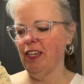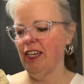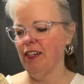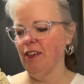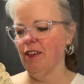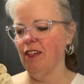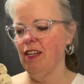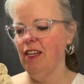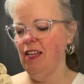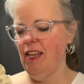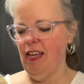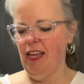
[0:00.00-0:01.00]
here.
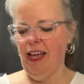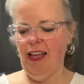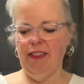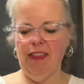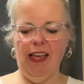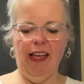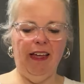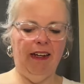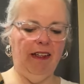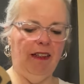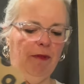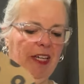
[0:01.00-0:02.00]
And then
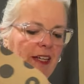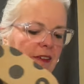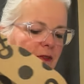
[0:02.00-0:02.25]
let me get